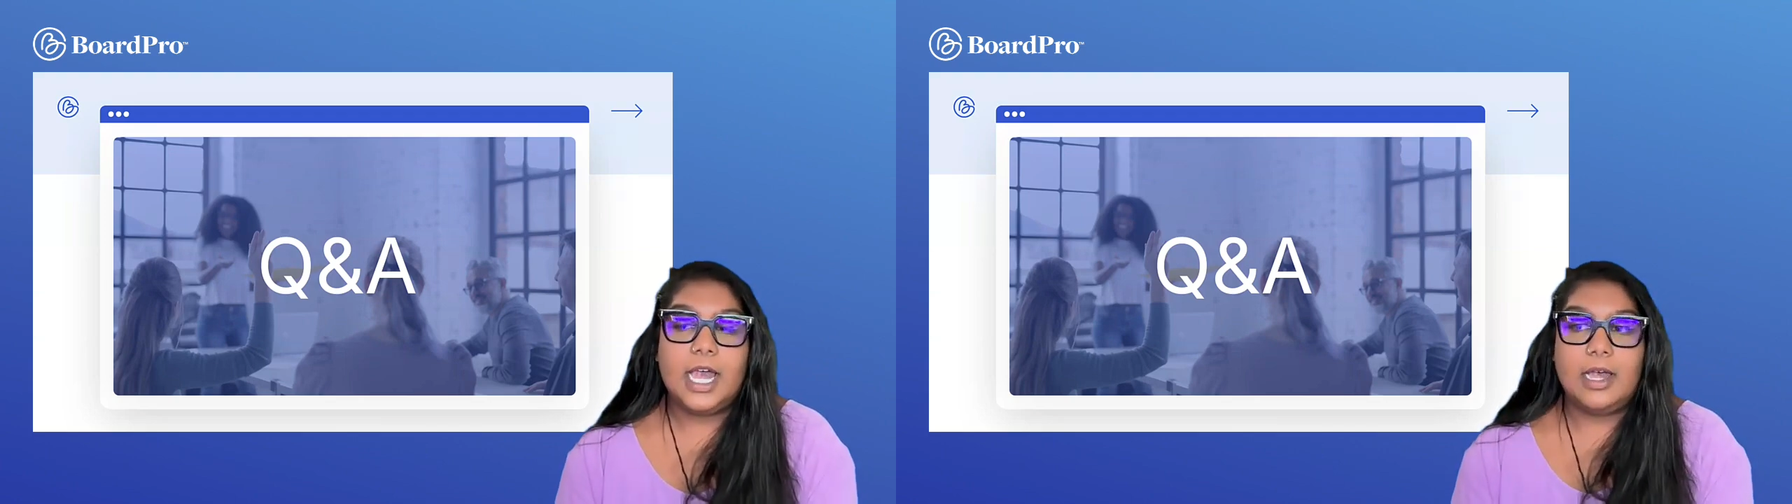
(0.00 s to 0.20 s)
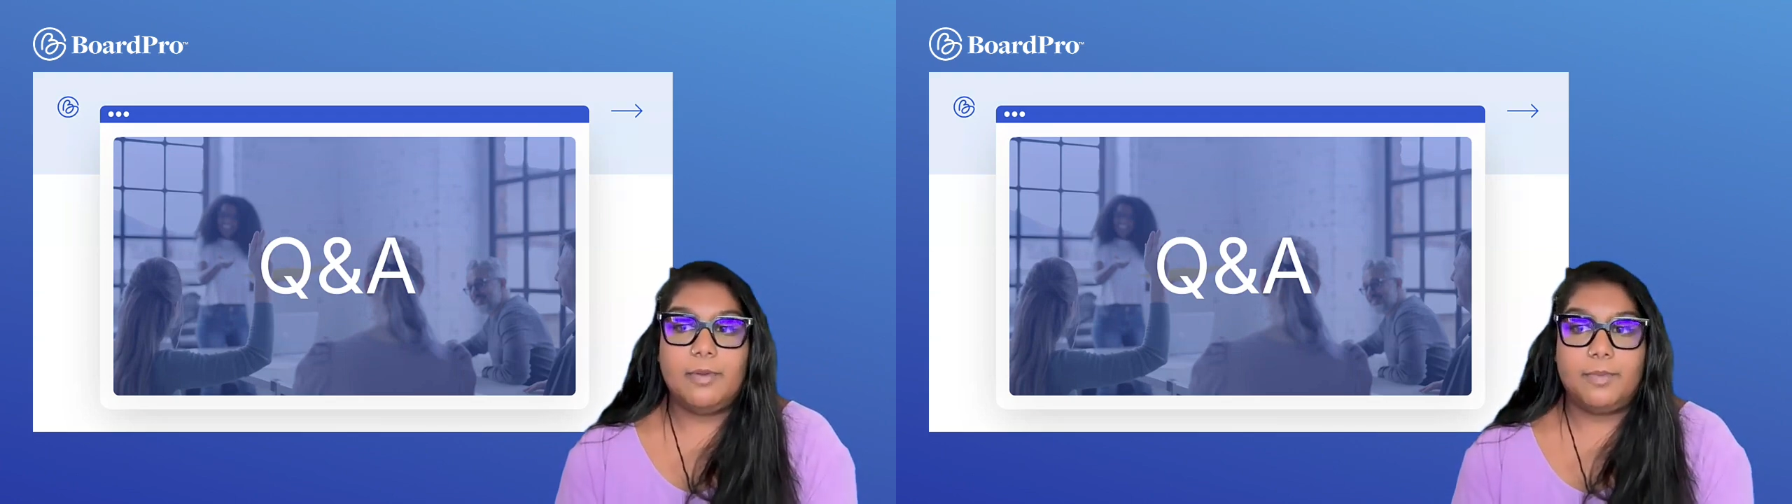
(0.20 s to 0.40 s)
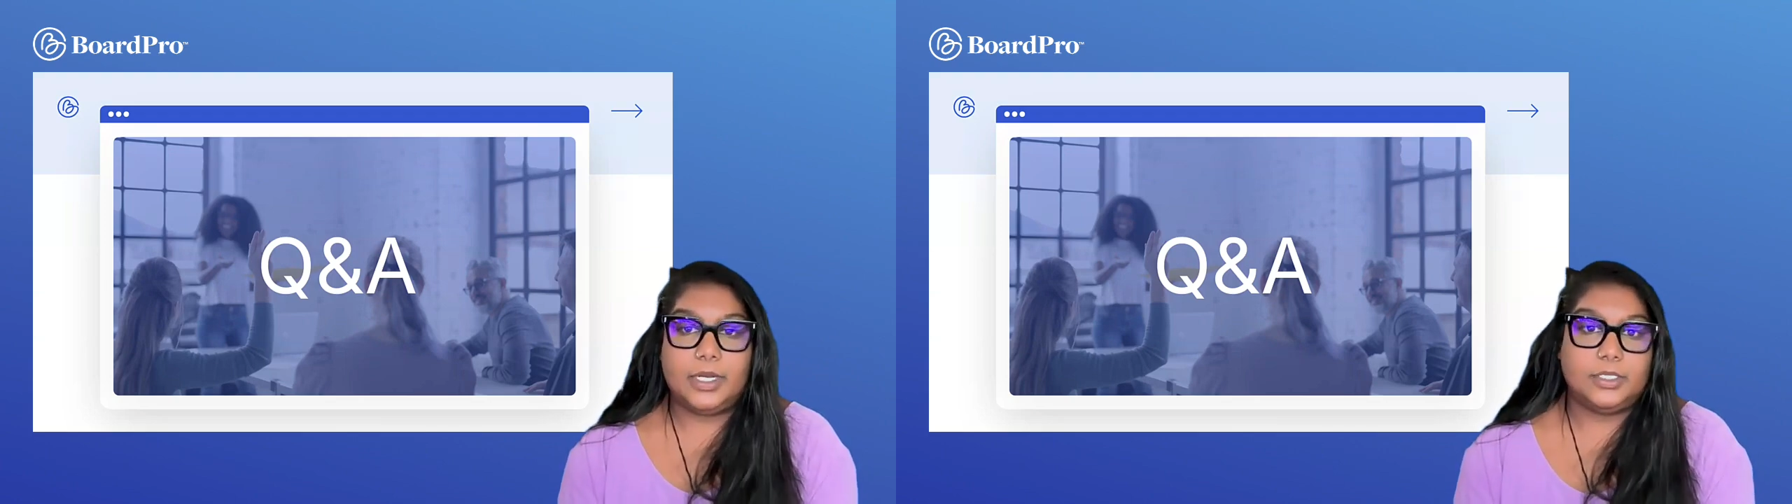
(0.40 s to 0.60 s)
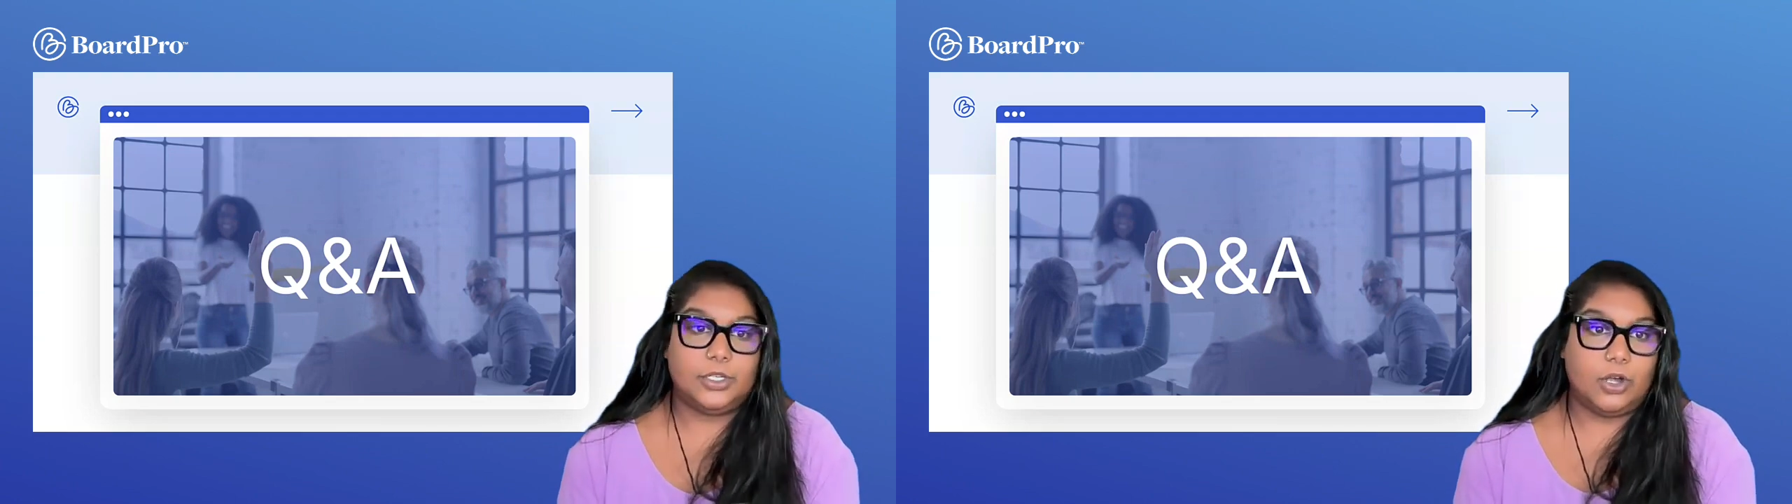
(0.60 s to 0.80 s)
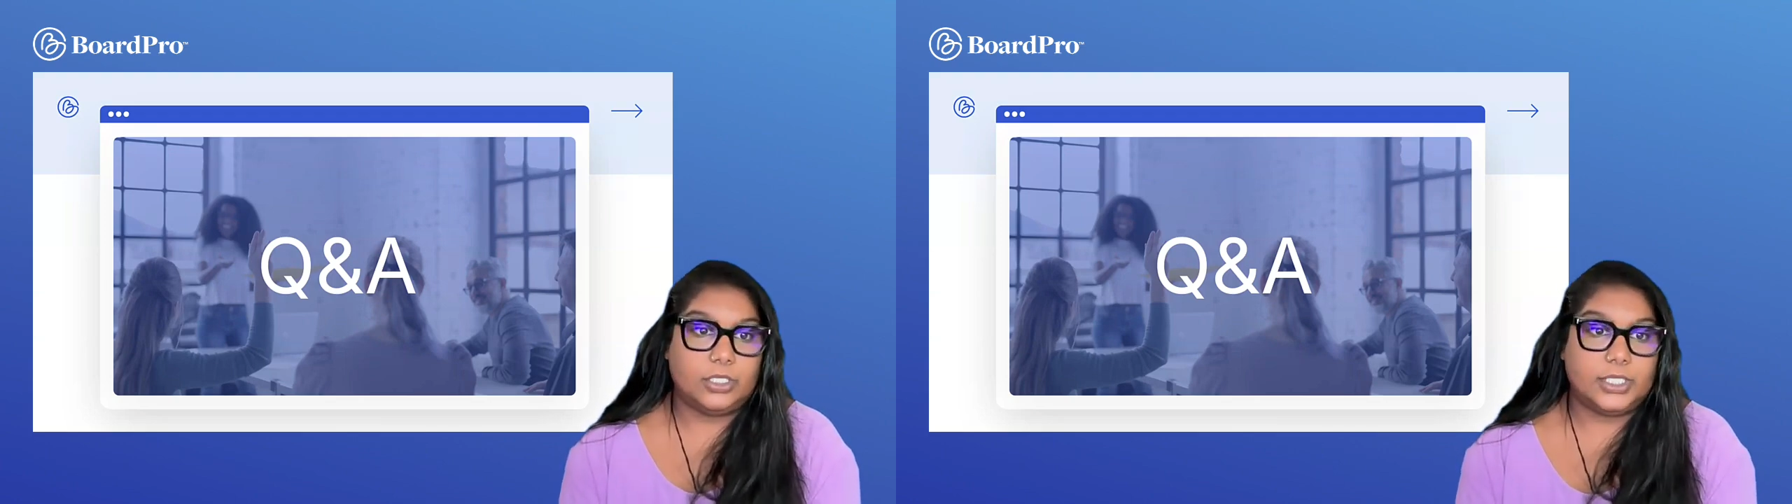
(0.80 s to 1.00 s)
but
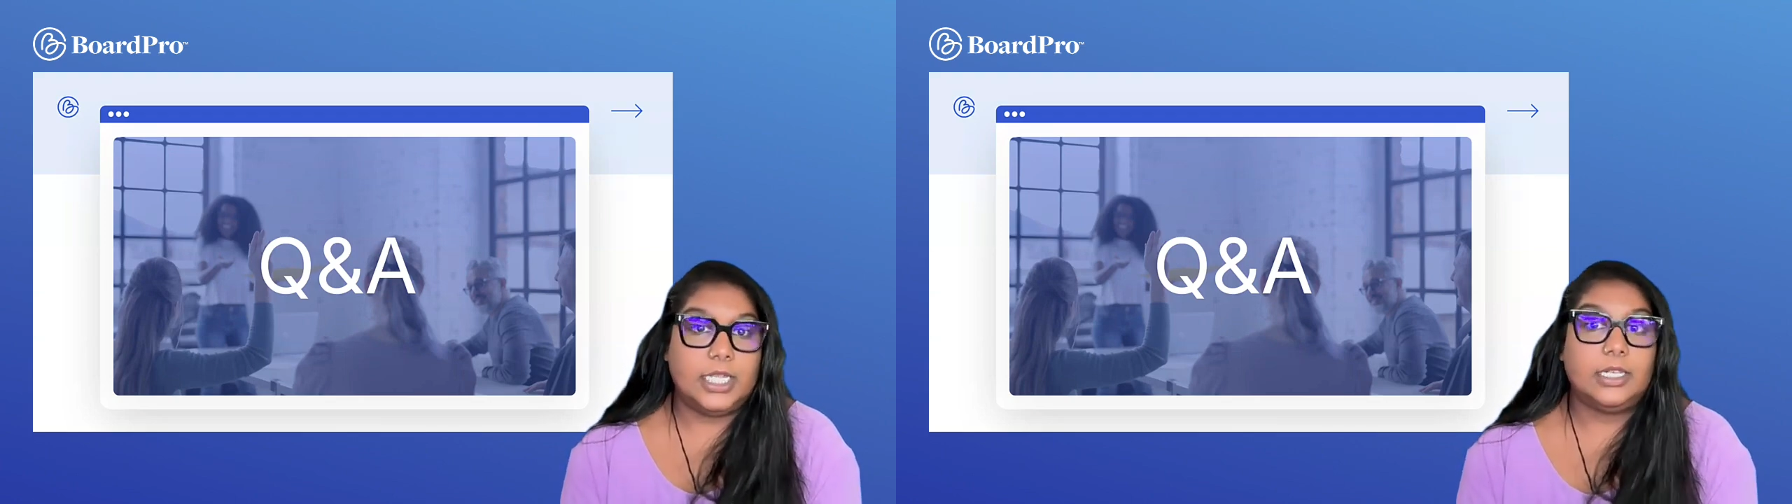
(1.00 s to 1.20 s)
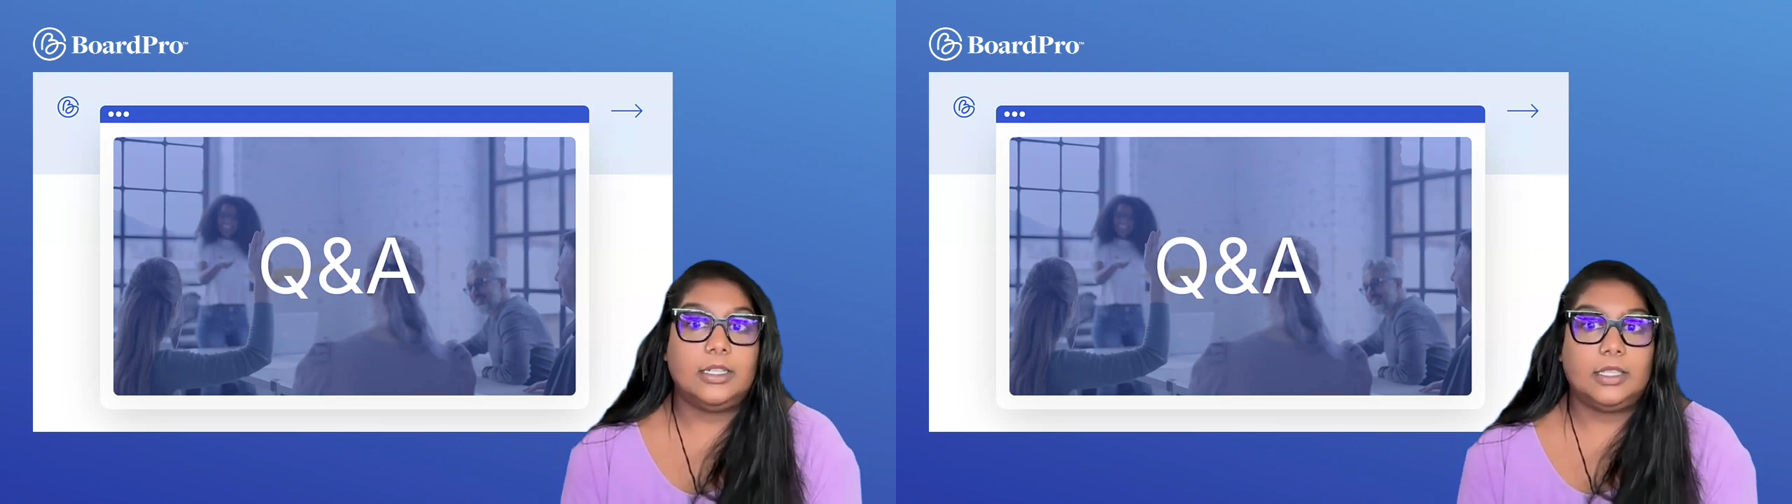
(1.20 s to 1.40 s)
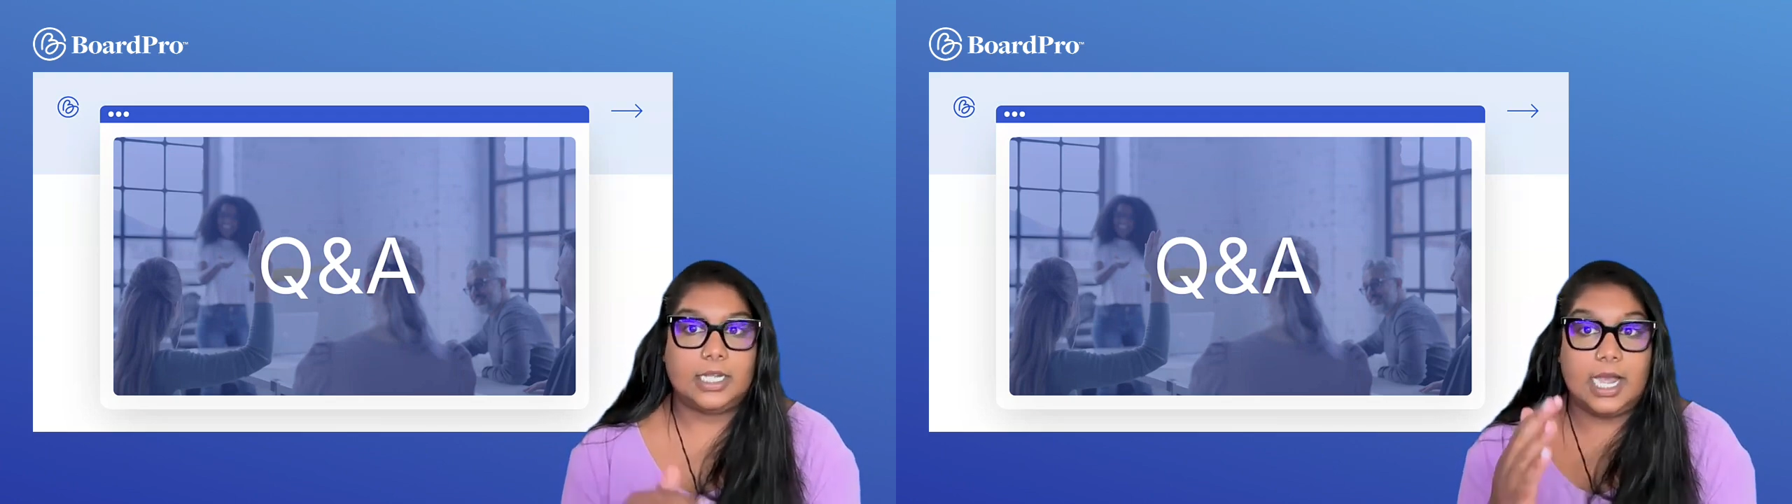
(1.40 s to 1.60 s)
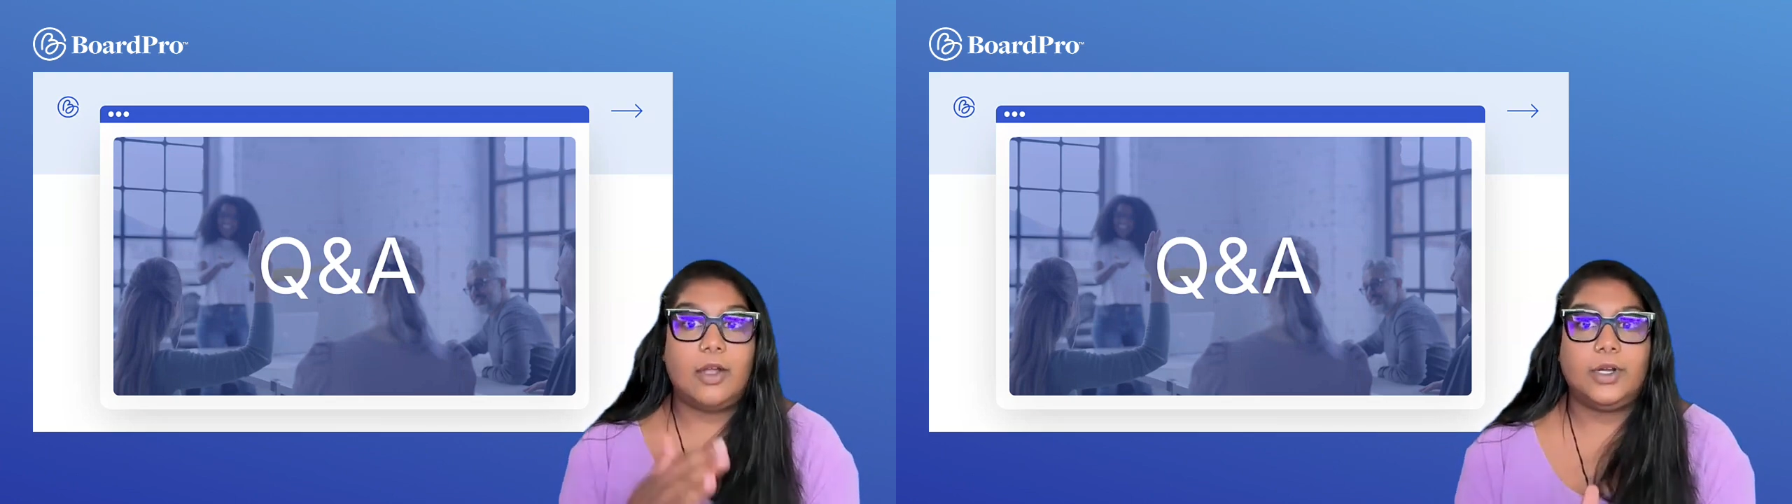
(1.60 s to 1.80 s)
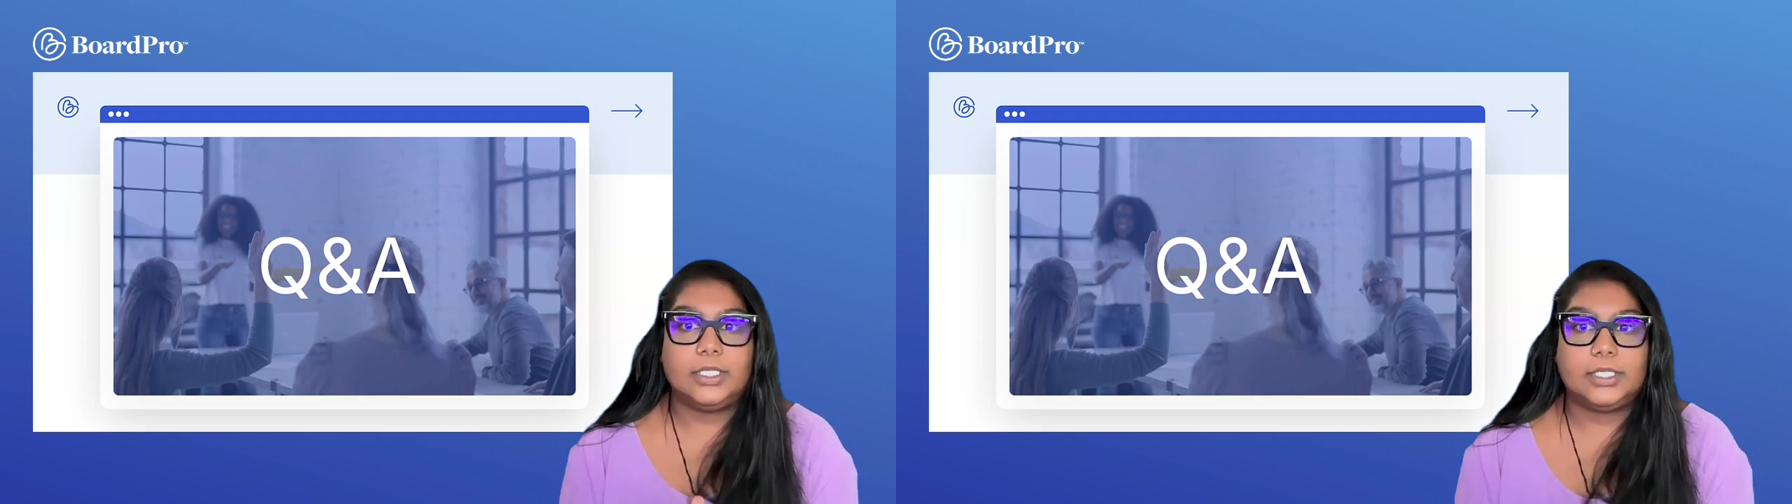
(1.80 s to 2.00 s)
is not in the
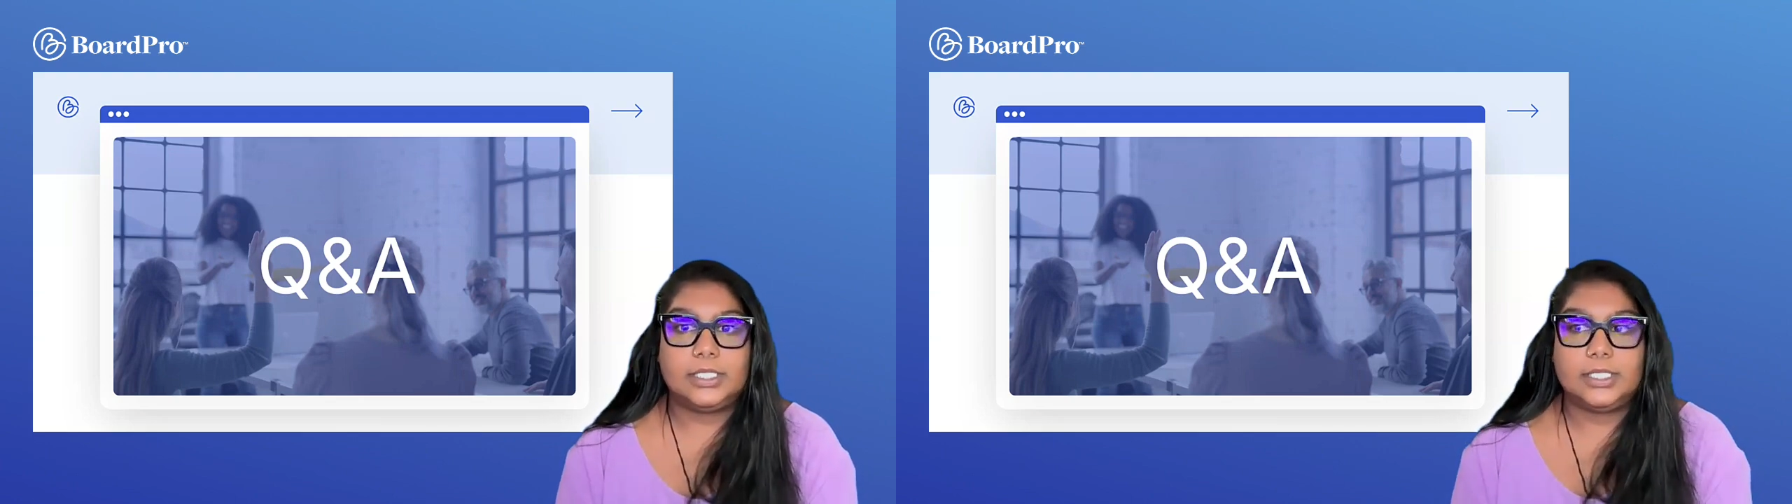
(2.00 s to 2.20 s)
current